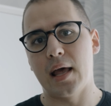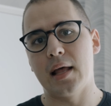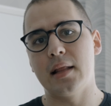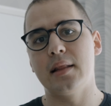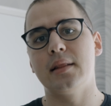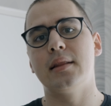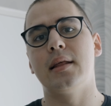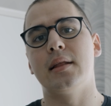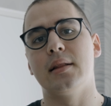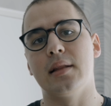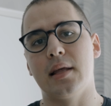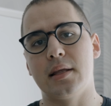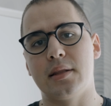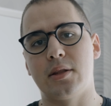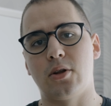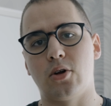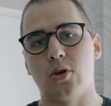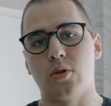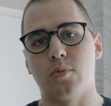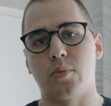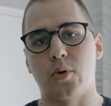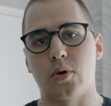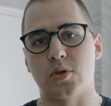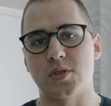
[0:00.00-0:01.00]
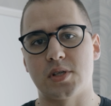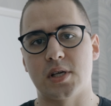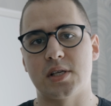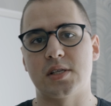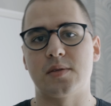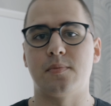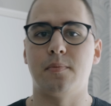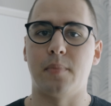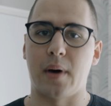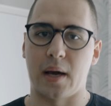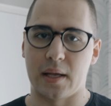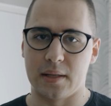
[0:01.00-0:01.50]
and then later on
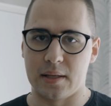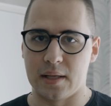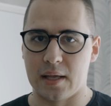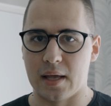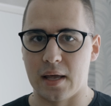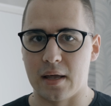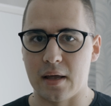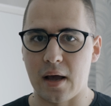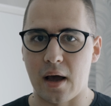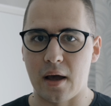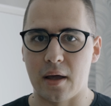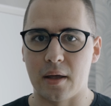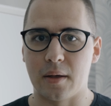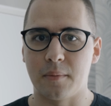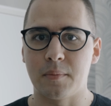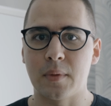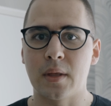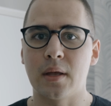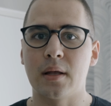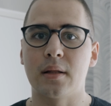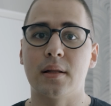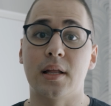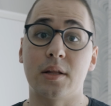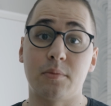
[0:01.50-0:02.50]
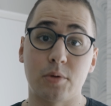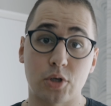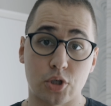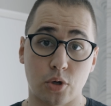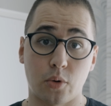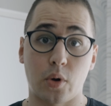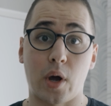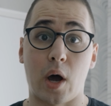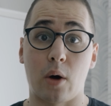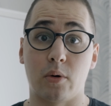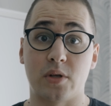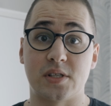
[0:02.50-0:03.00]
processed by the AI. Let me
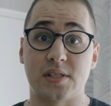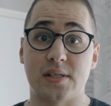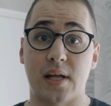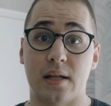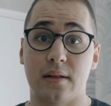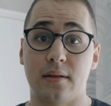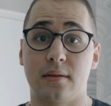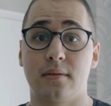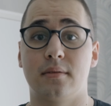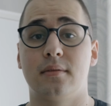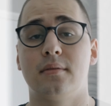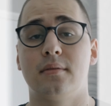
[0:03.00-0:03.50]
show you how it's done.